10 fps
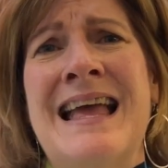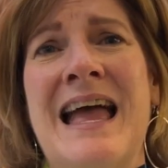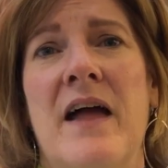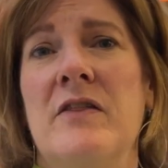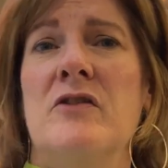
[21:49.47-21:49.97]

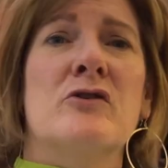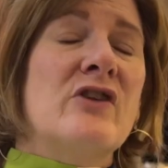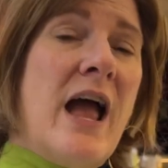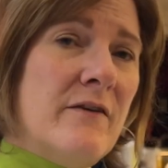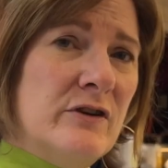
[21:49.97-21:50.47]
and then there's
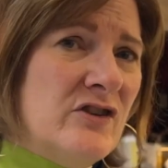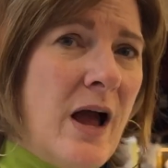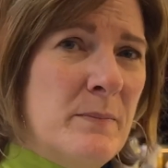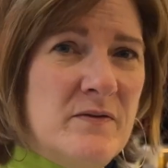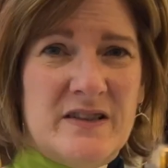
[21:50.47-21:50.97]
every
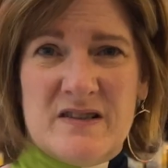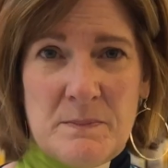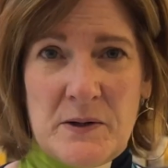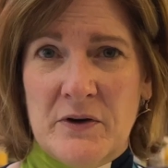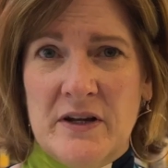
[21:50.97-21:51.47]
type of
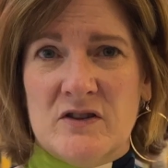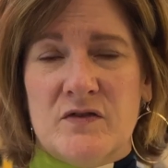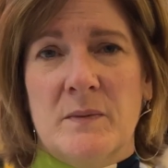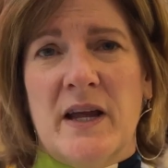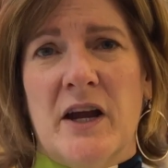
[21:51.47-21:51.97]
experience
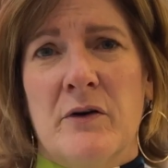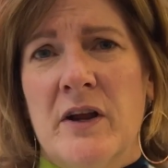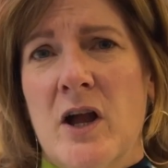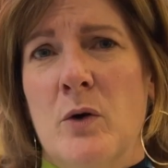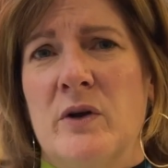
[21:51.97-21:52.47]
from
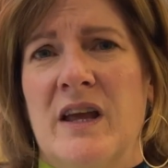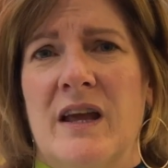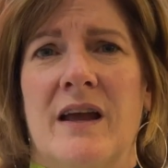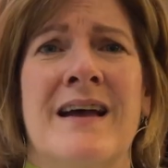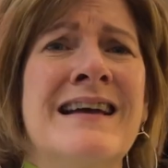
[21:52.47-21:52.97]

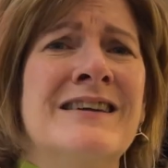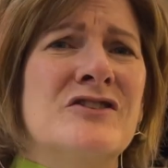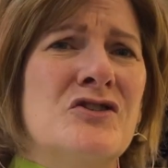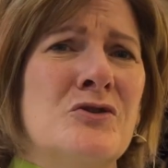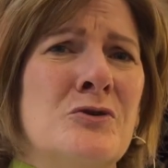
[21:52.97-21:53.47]
karaoke
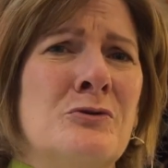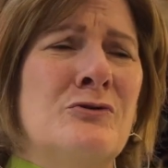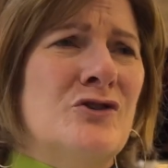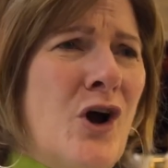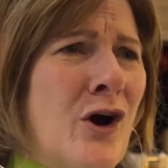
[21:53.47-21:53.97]
to
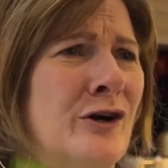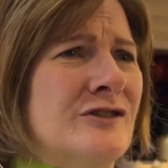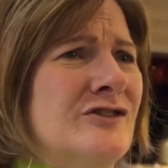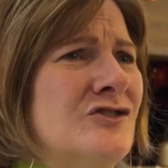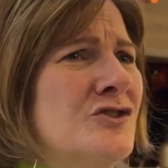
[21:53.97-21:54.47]

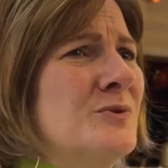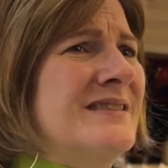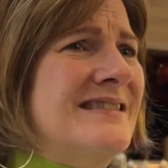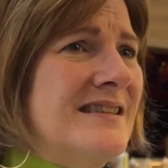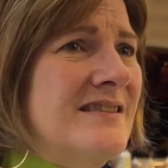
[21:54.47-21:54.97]
darts to a
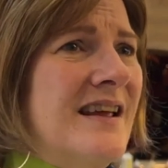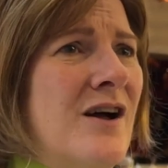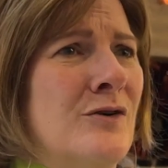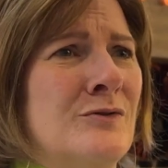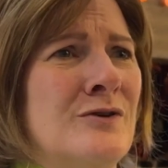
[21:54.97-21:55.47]

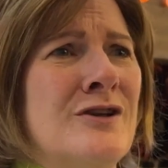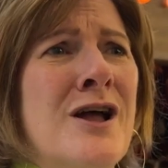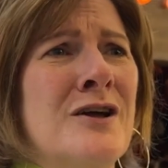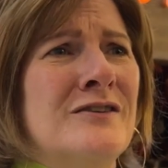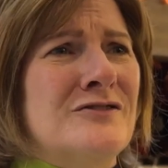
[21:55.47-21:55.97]
sit-down
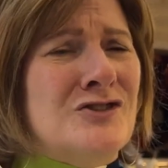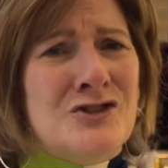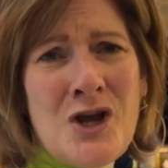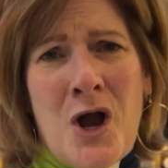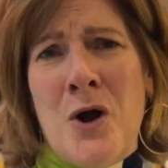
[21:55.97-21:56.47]

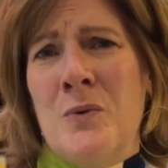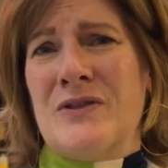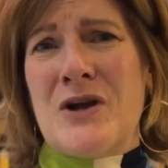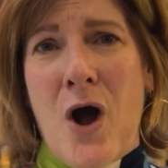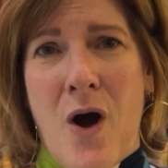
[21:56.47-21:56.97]
show
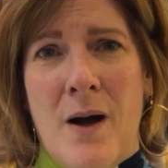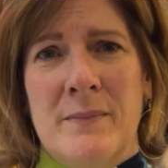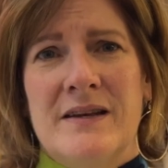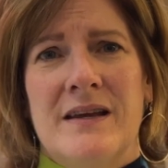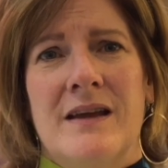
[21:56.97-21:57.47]
with
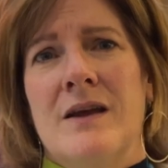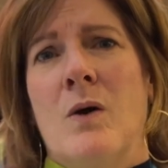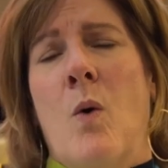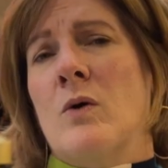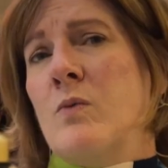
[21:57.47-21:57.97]
comedy,
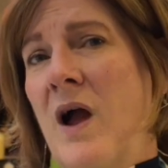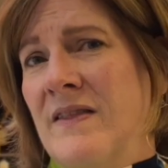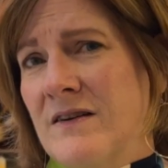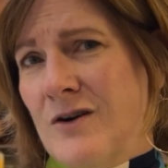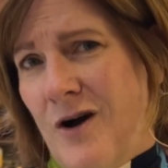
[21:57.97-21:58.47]
or
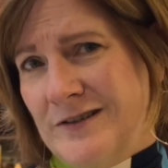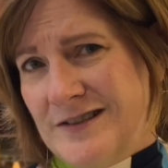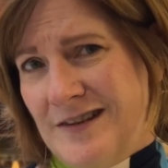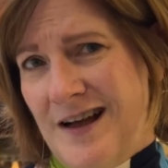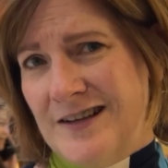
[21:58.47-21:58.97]
ride the
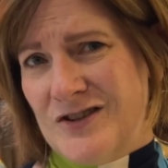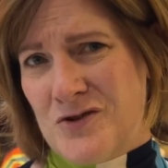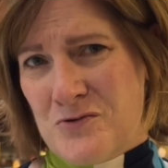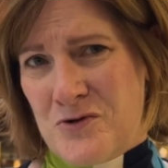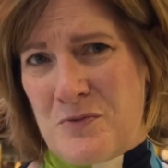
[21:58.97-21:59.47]
gondolas
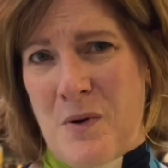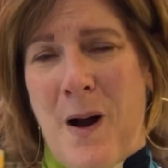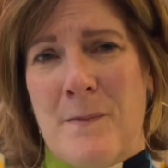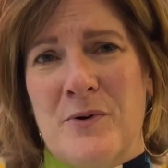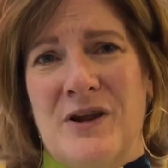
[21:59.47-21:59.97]
through the
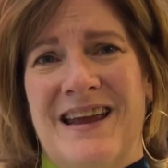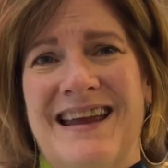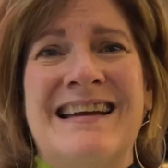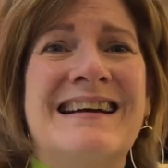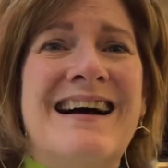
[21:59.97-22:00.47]

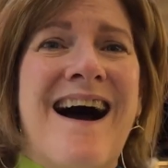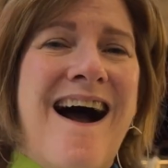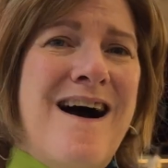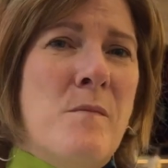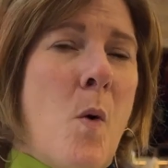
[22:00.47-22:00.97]
property,
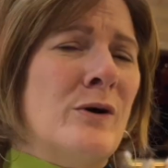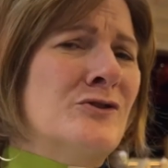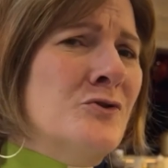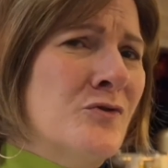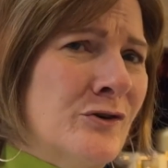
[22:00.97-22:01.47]
or
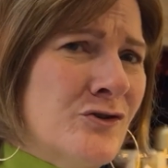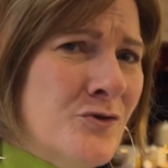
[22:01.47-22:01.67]
do virtual